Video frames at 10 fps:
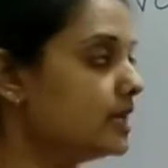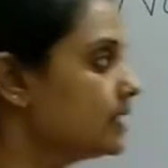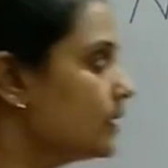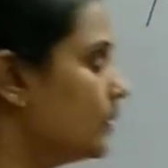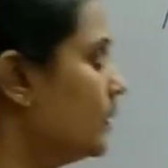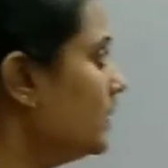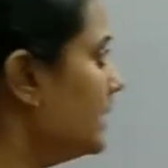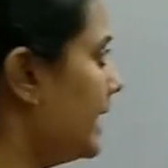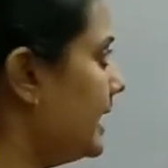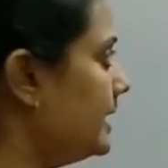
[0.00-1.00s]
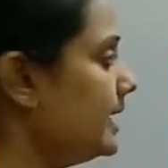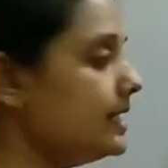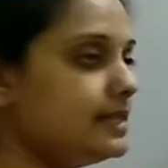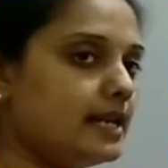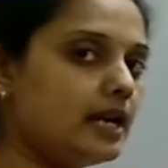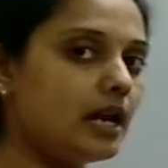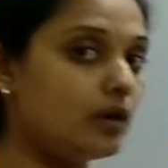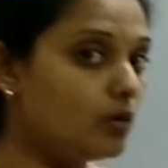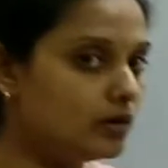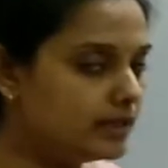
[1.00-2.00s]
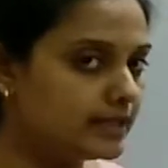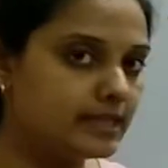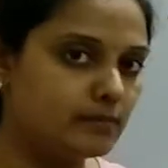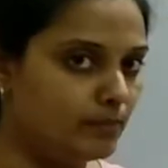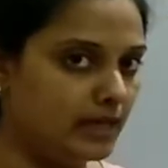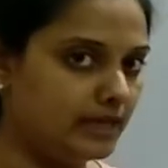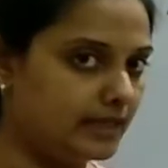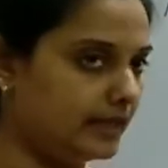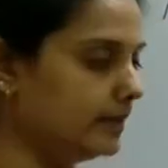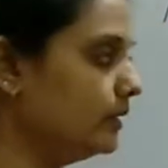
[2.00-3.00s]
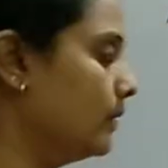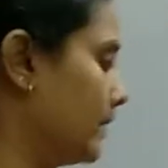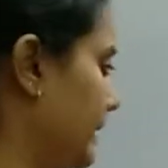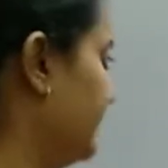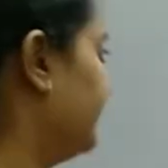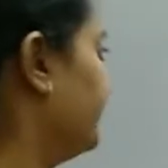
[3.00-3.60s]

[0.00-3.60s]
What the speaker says: So NaCl alone, it is melted. Okay.